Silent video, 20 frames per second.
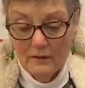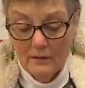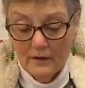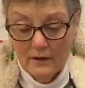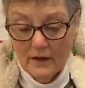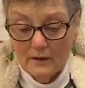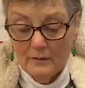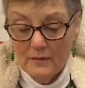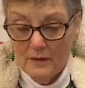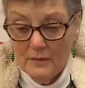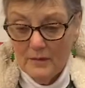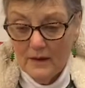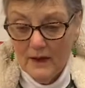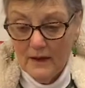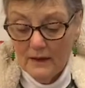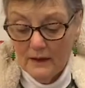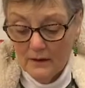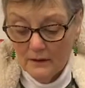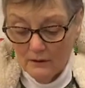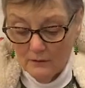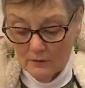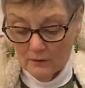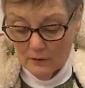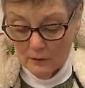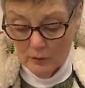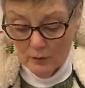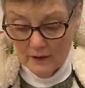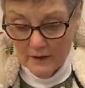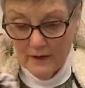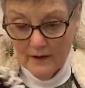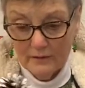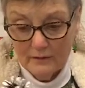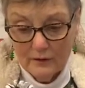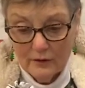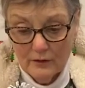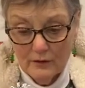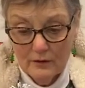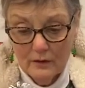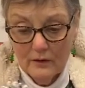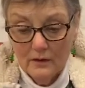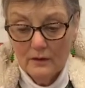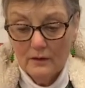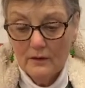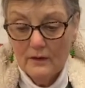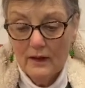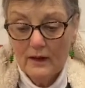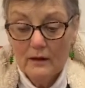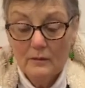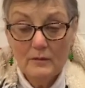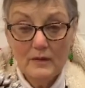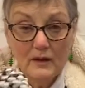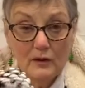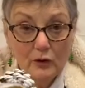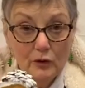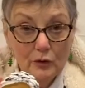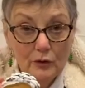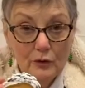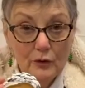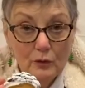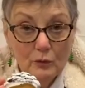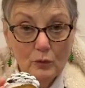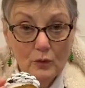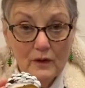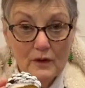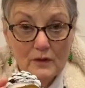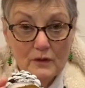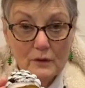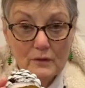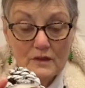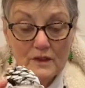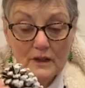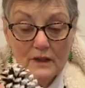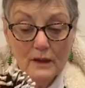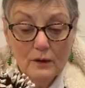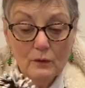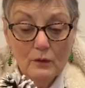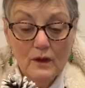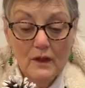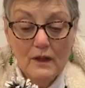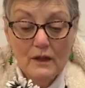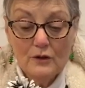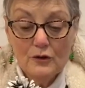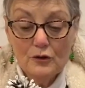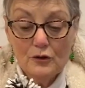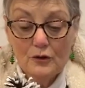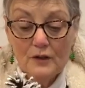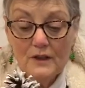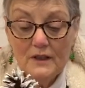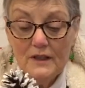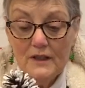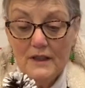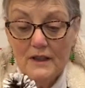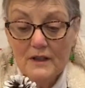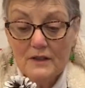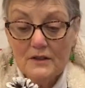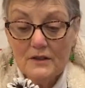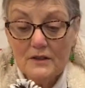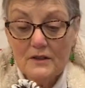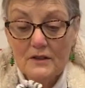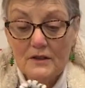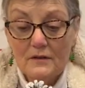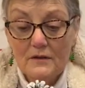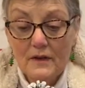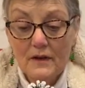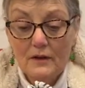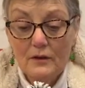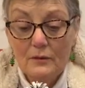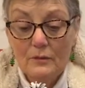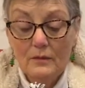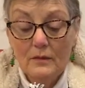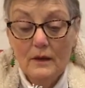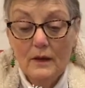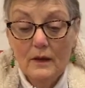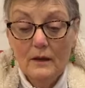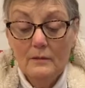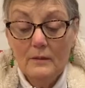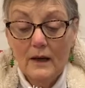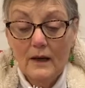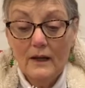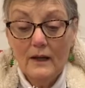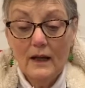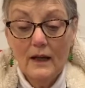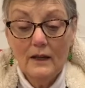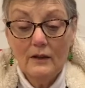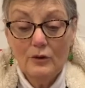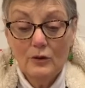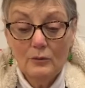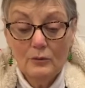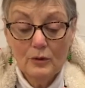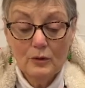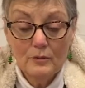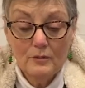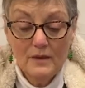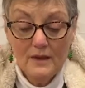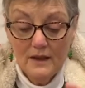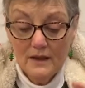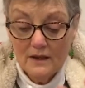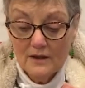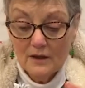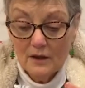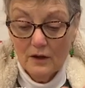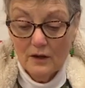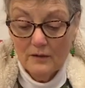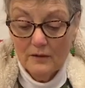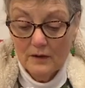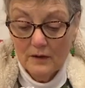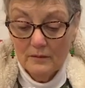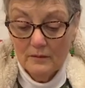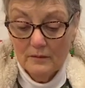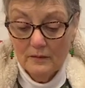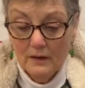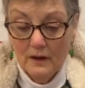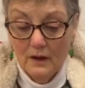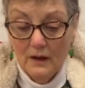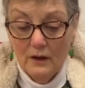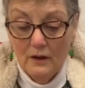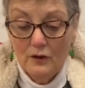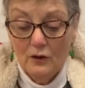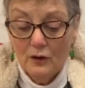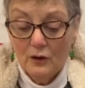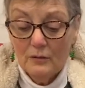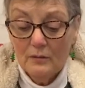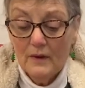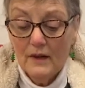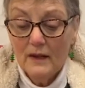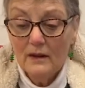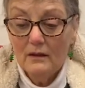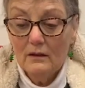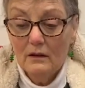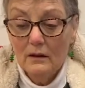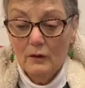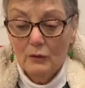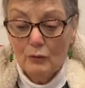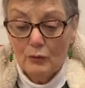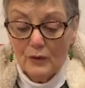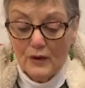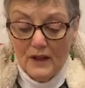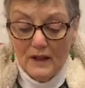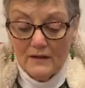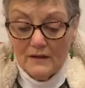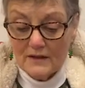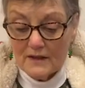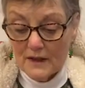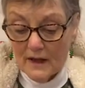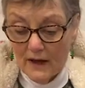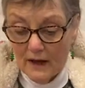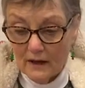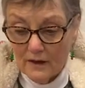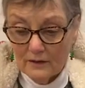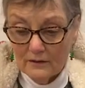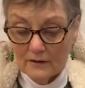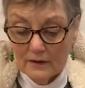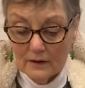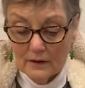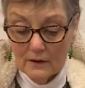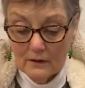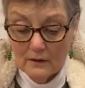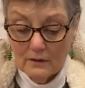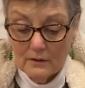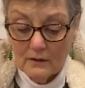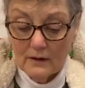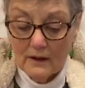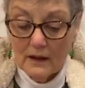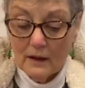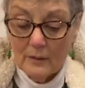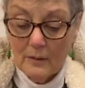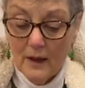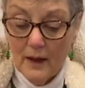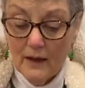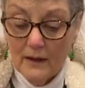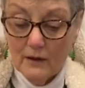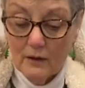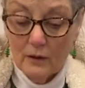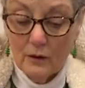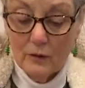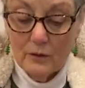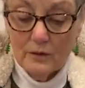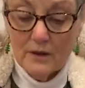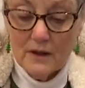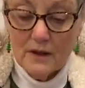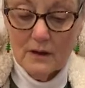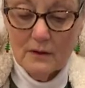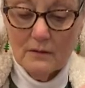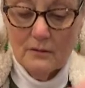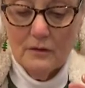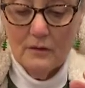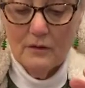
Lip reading: Can be painted or whatever. They can be glued on one of those little tree discs that you might like. You can put beads on them. You can make wreaths out of little pine cones and